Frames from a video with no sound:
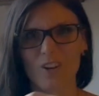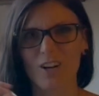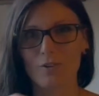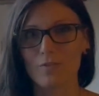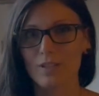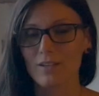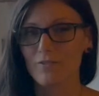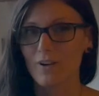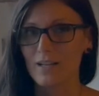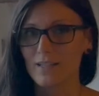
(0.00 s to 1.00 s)
aren't really
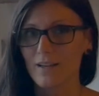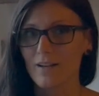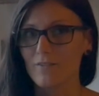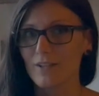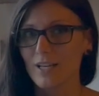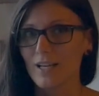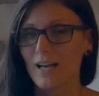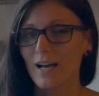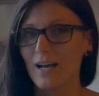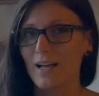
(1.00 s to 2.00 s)
fond of
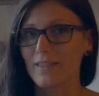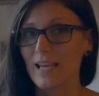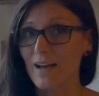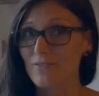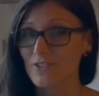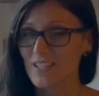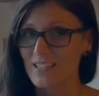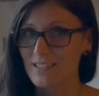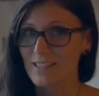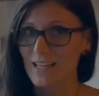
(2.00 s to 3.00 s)
the
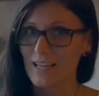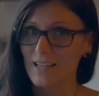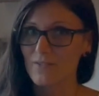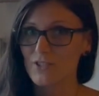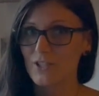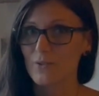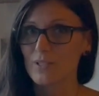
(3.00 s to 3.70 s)
aftertaste that gives you.